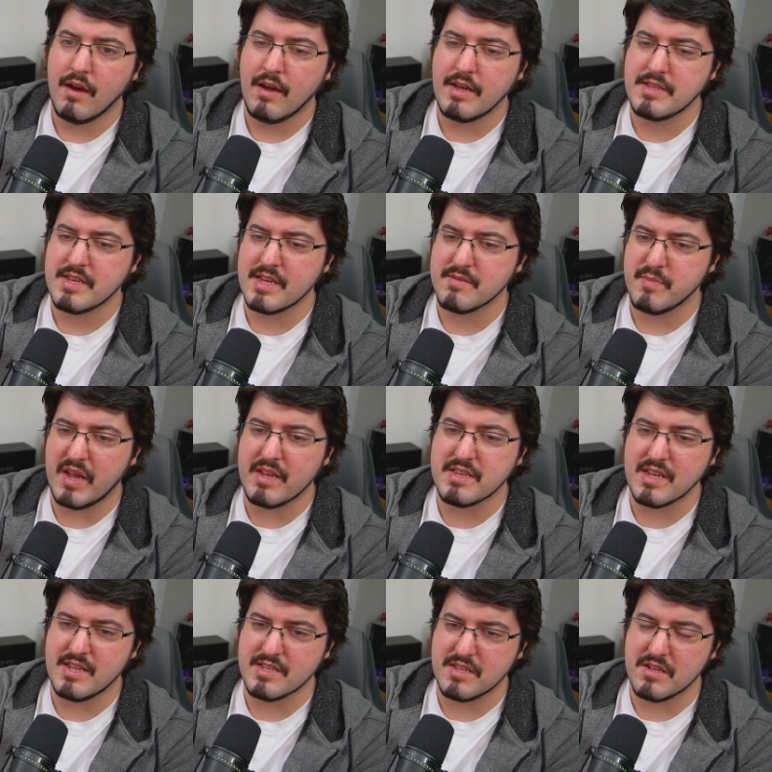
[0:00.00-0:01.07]
It says
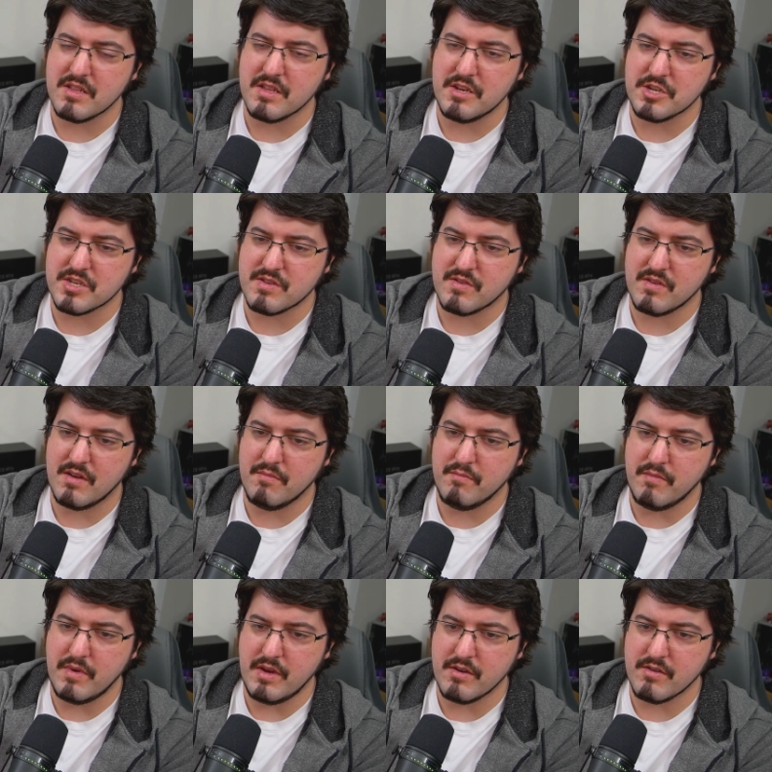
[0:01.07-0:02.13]
medicine is literally just
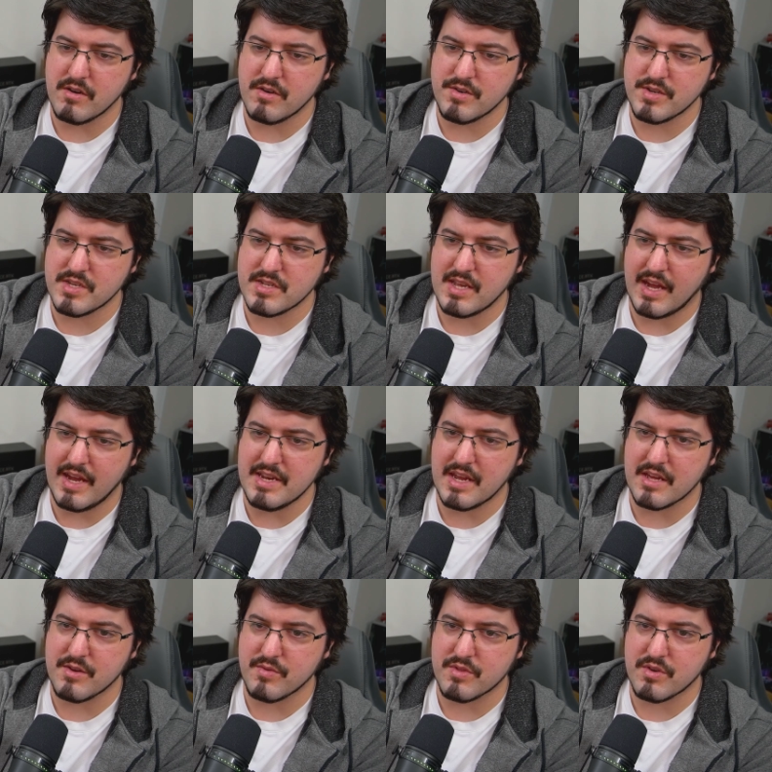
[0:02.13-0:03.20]
mirrors tied together with